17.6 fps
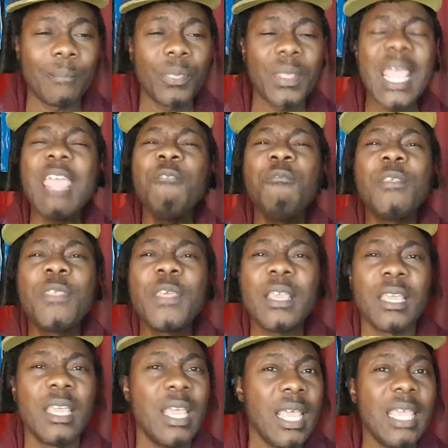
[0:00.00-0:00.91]

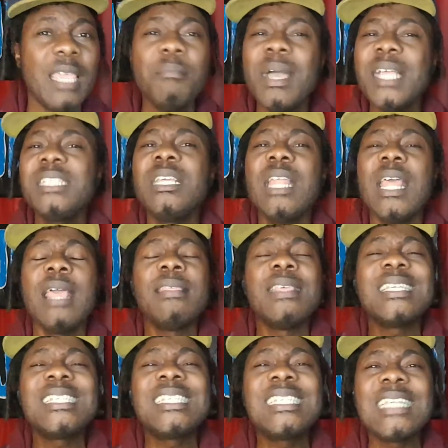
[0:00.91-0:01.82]
Everything. Imagine the
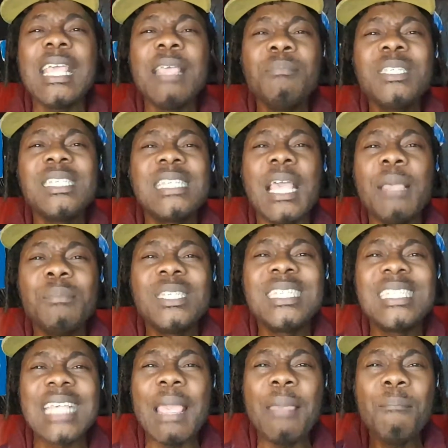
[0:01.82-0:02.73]

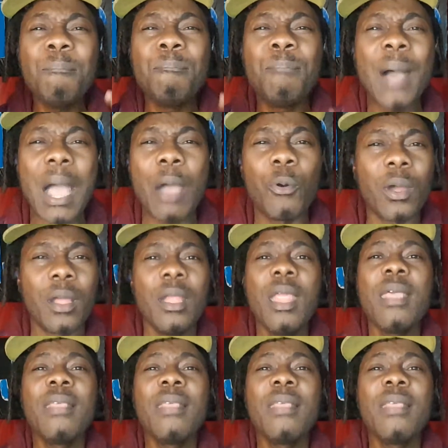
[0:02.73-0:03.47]
same power,